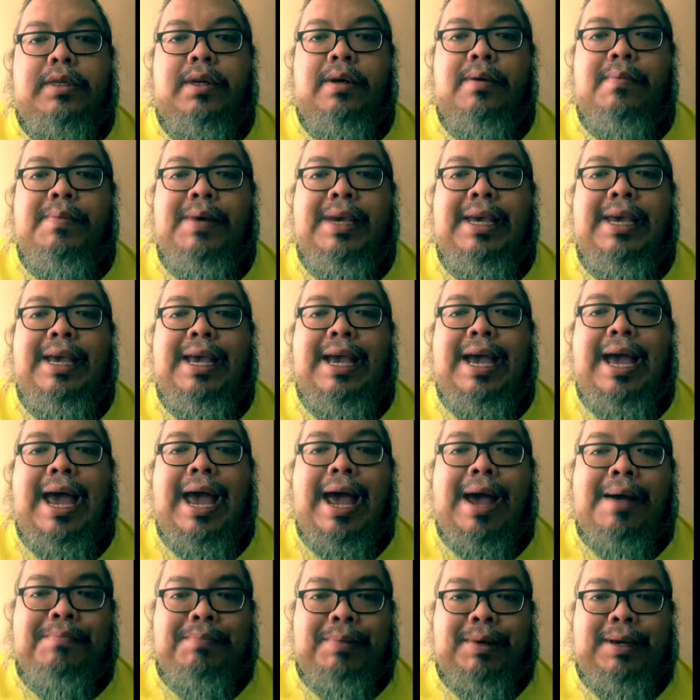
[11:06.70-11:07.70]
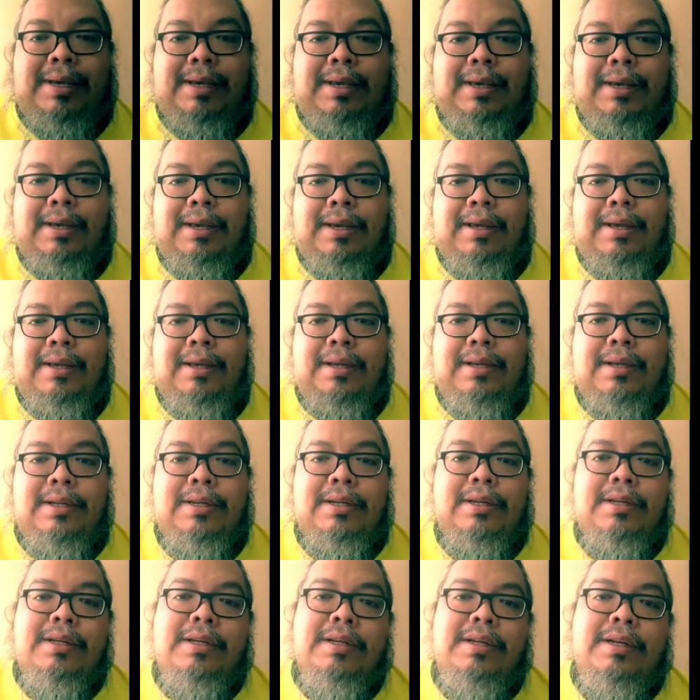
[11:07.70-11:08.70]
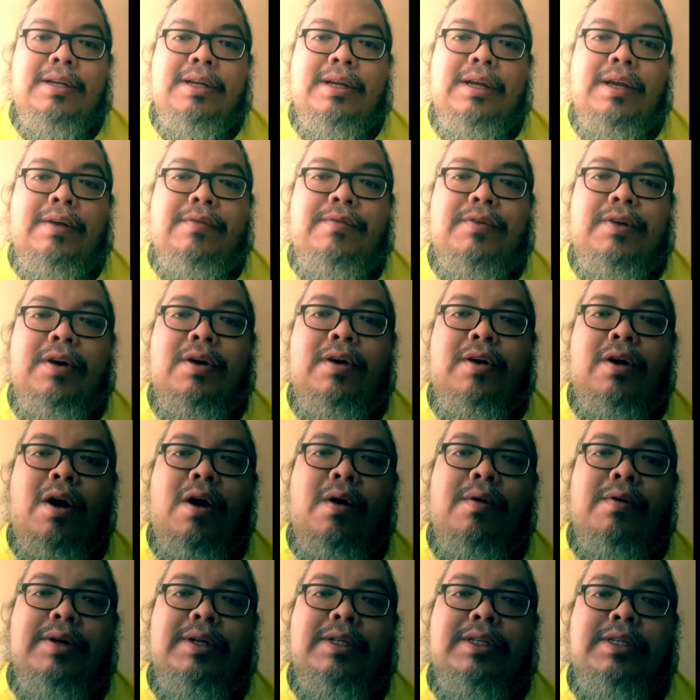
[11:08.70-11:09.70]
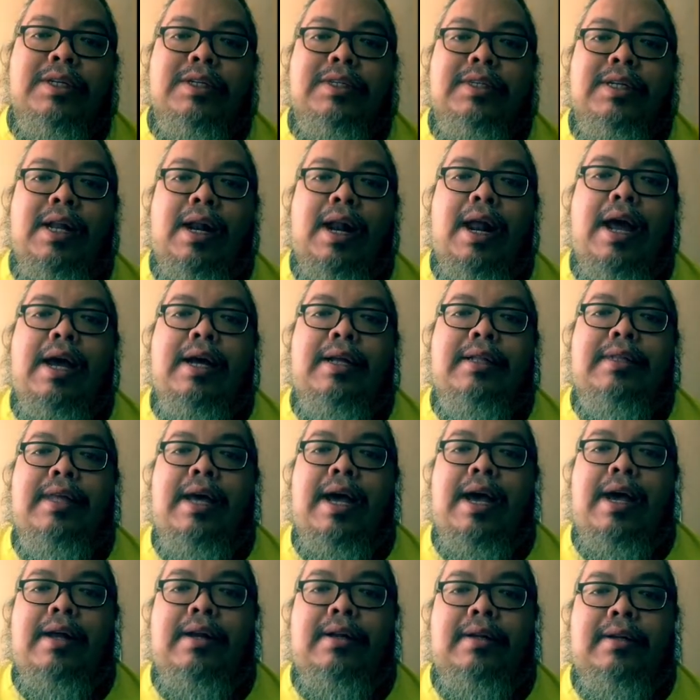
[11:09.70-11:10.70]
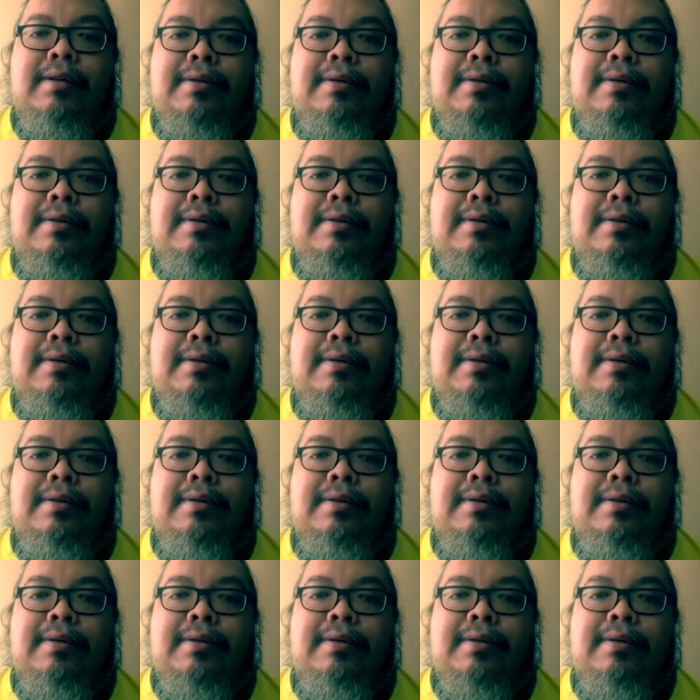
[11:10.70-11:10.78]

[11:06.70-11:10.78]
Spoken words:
be happy if you're going to select that.